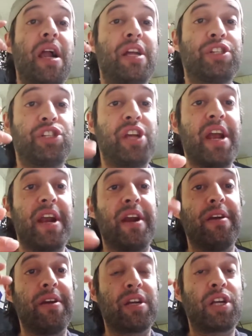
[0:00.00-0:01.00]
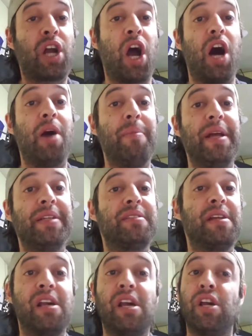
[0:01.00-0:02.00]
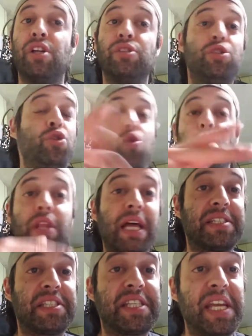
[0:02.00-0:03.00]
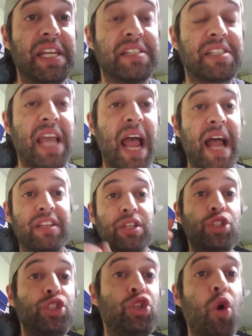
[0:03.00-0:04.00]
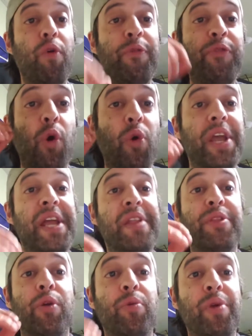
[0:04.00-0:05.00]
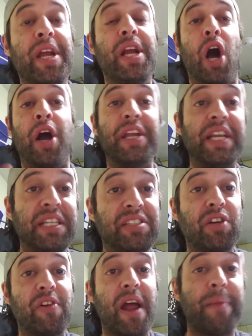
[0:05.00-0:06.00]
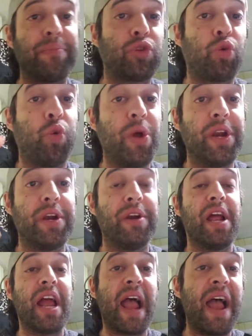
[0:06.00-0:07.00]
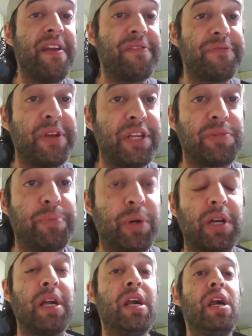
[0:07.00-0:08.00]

share, comment, do all that skeet and scat. Jofo in the Ring on Instagram, Twitter, and Facebook.